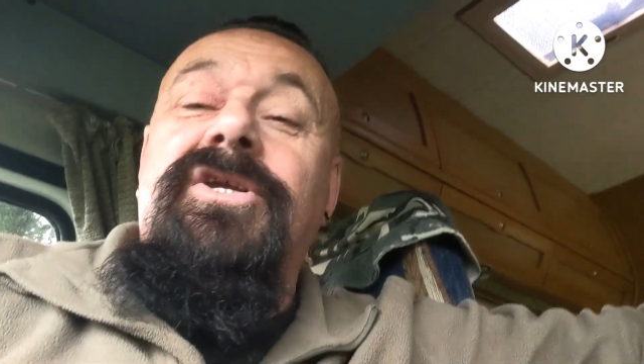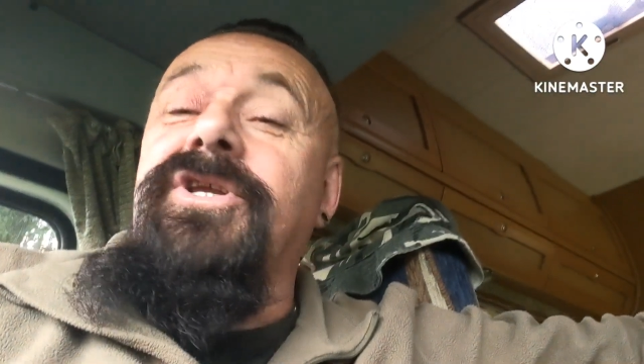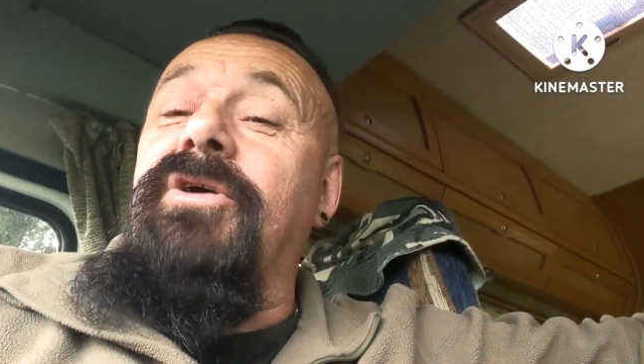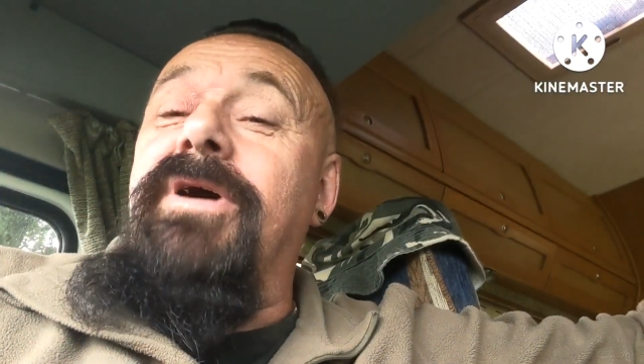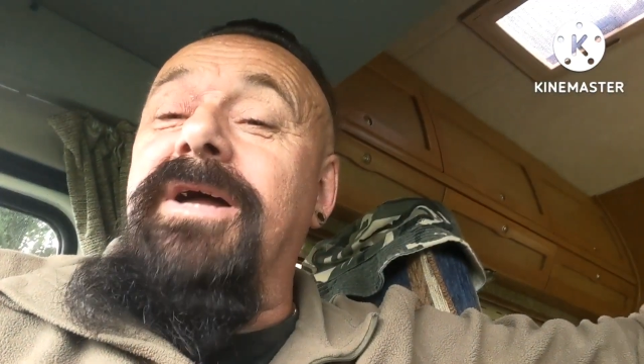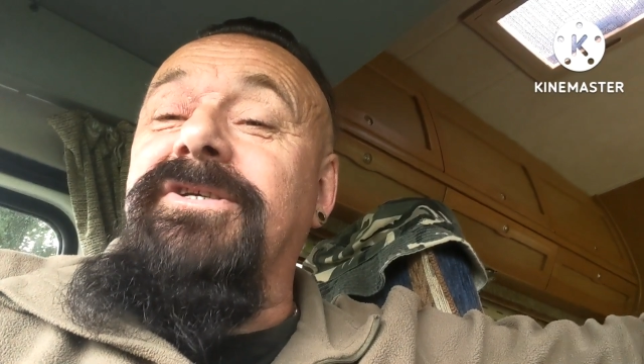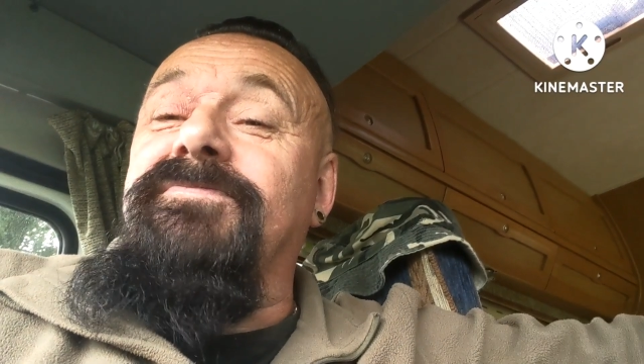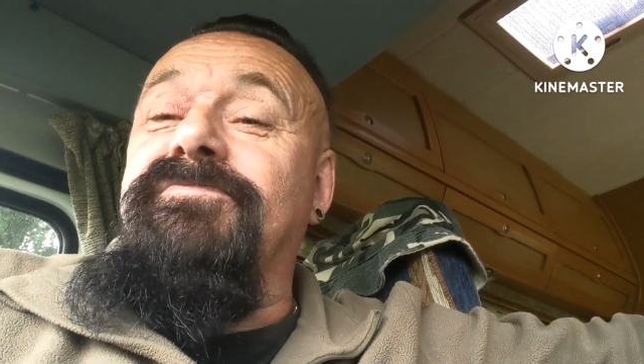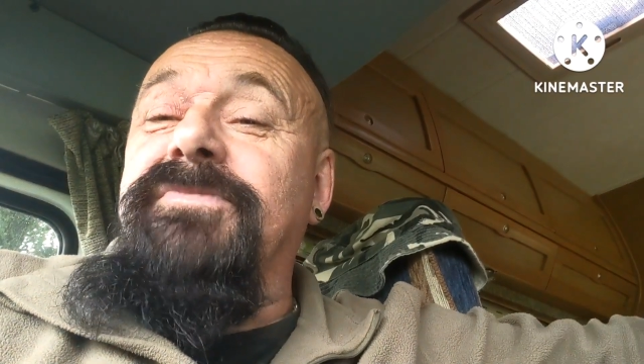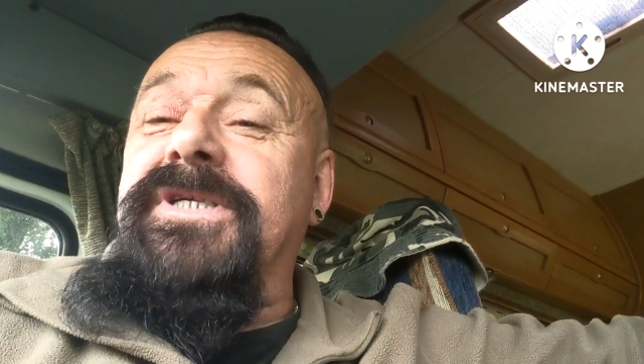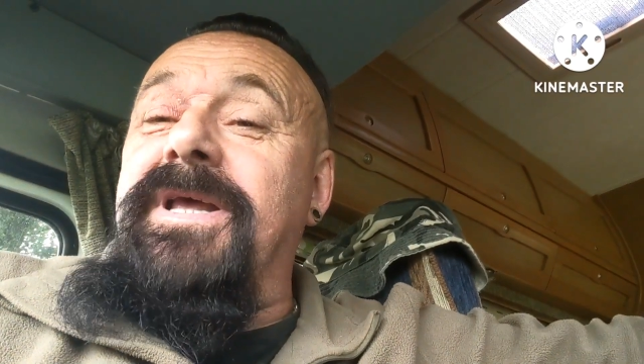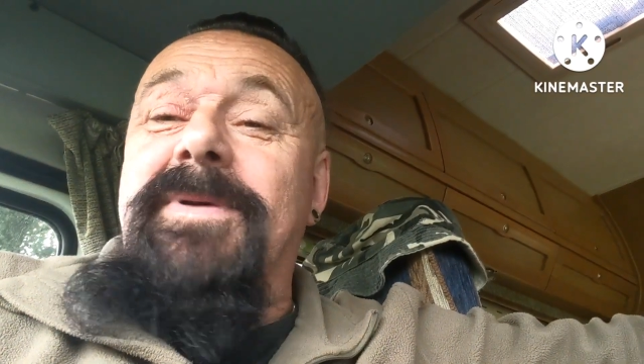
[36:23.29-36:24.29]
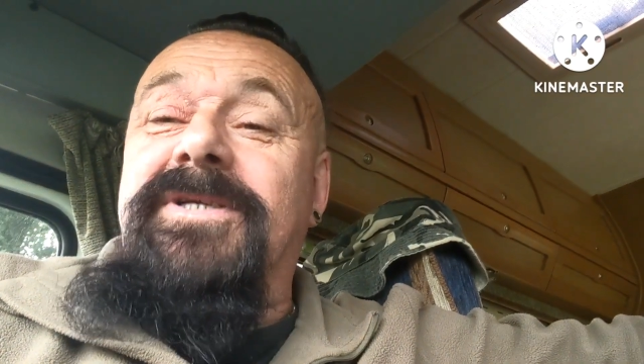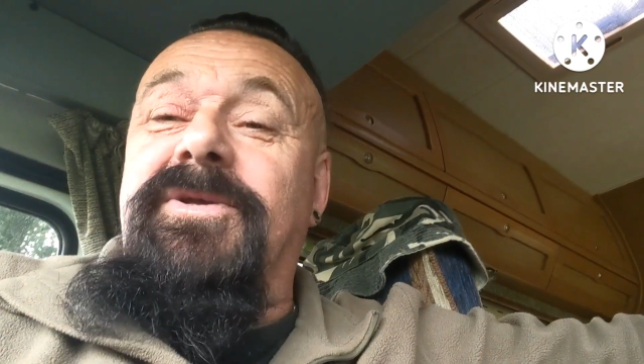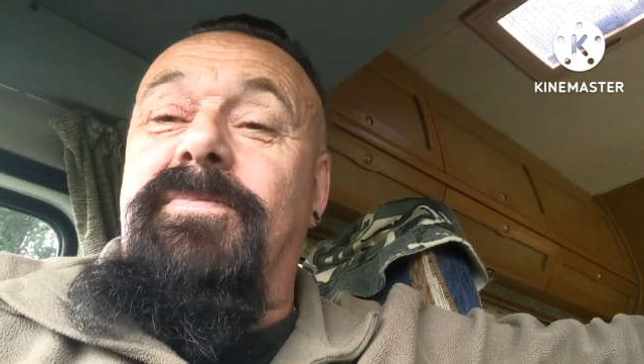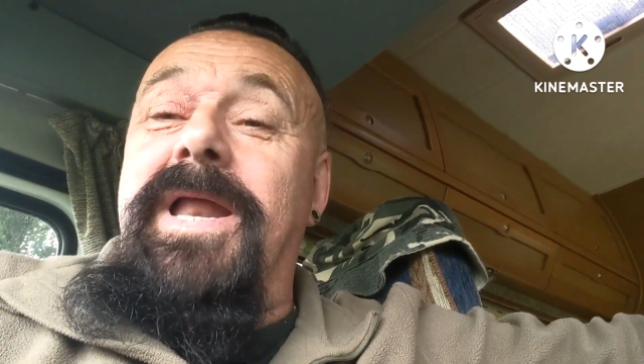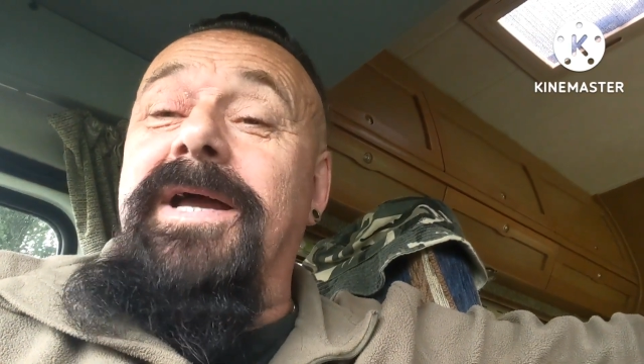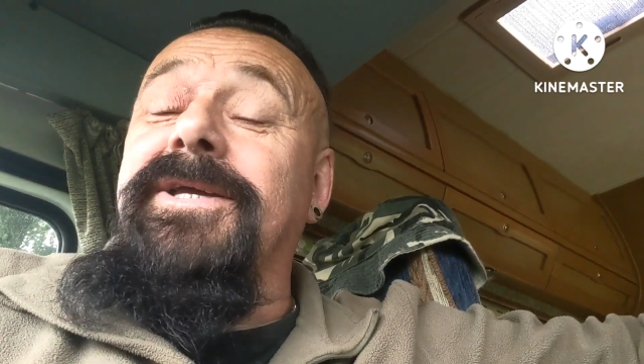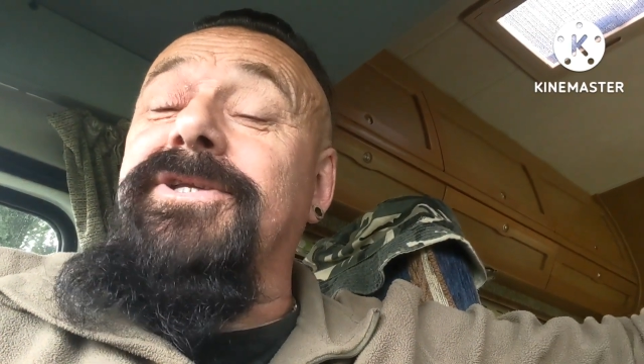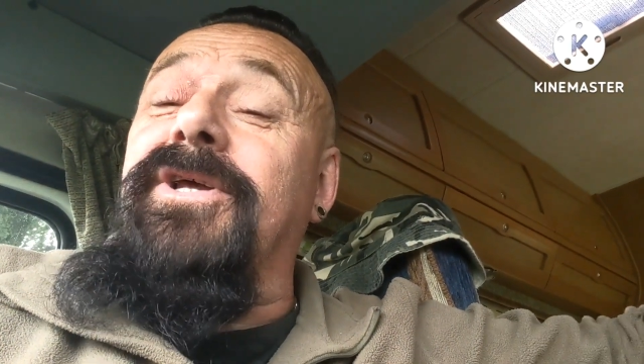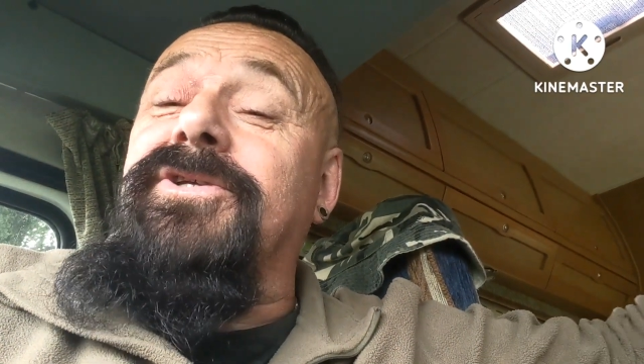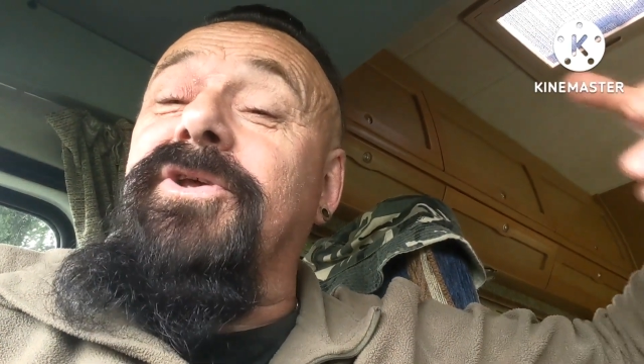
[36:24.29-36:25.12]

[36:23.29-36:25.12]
So like Sam has a blanket on,